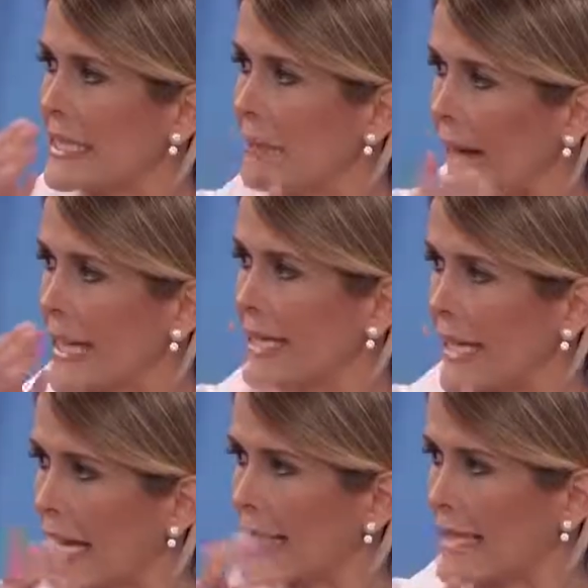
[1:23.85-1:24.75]
kept
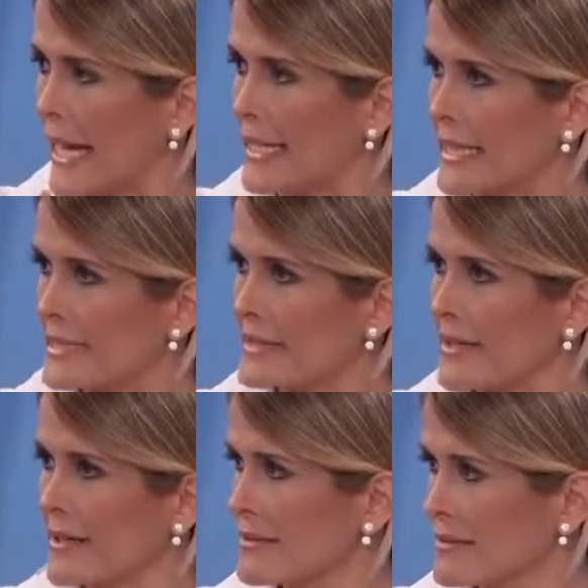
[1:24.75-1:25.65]
adding.
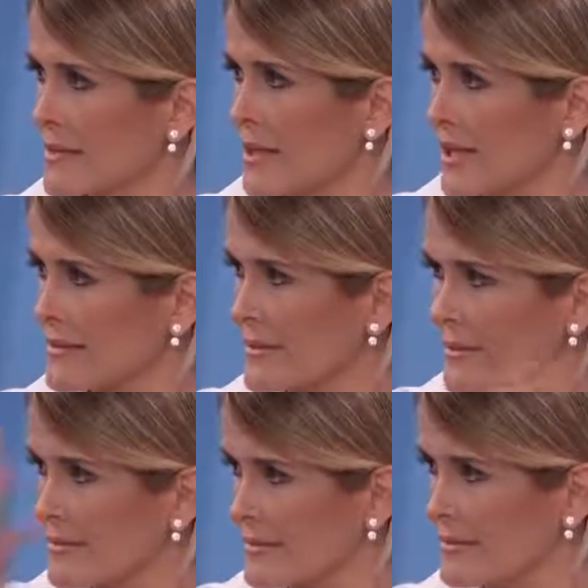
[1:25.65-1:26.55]
So, you know,
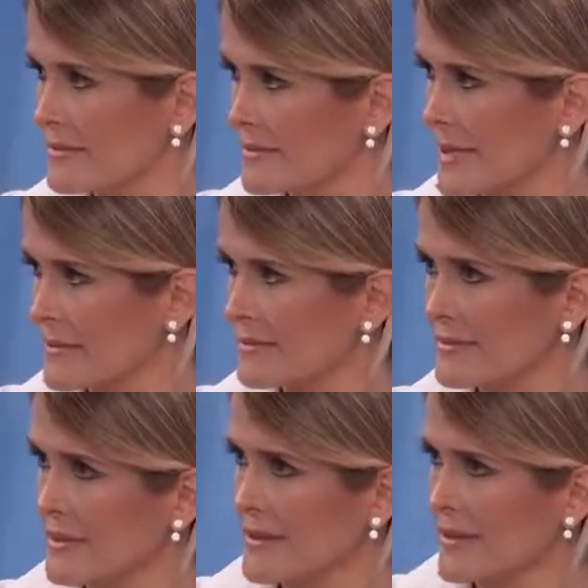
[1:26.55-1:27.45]
until the,
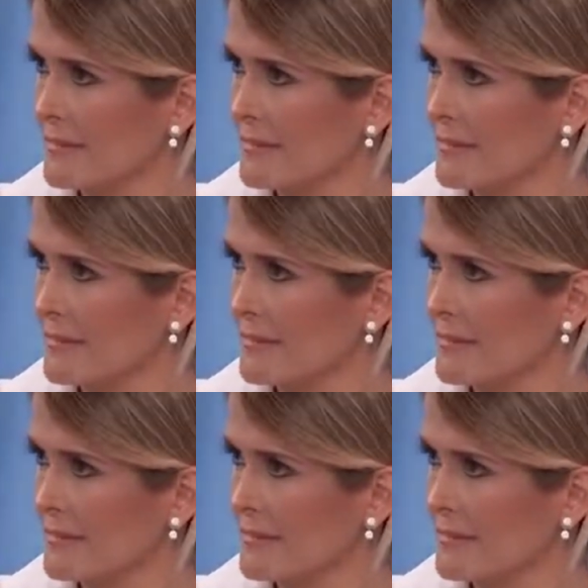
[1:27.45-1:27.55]
you know.